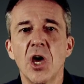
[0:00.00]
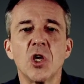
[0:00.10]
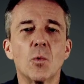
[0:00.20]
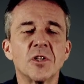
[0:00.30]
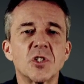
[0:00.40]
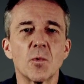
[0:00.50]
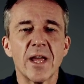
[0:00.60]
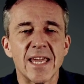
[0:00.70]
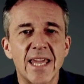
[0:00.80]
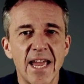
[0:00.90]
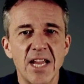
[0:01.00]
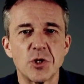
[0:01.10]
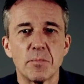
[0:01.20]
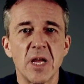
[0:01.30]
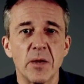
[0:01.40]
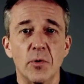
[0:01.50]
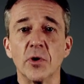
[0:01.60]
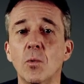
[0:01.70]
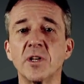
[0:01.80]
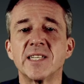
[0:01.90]
You want to engage people,
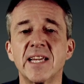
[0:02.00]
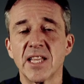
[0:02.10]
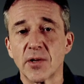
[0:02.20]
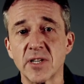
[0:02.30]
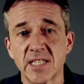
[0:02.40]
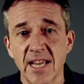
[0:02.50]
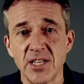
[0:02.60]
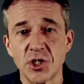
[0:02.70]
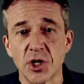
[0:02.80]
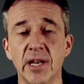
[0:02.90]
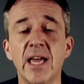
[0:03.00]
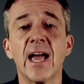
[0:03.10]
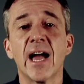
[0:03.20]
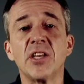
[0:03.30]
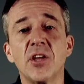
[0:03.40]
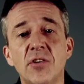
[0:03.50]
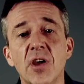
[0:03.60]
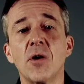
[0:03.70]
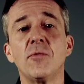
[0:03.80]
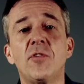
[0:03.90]
you want to get their attention, and you
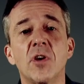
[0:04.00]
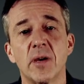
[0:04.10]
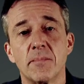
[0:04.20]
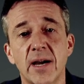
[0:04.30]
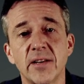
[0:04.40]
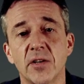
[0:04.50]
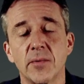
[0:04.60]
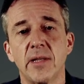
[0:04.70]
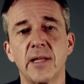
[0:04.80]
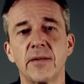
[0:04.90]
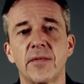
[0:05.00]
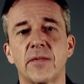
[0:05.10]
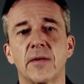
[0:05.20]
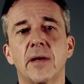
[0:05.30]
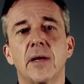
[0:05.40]
don't do it by doing this.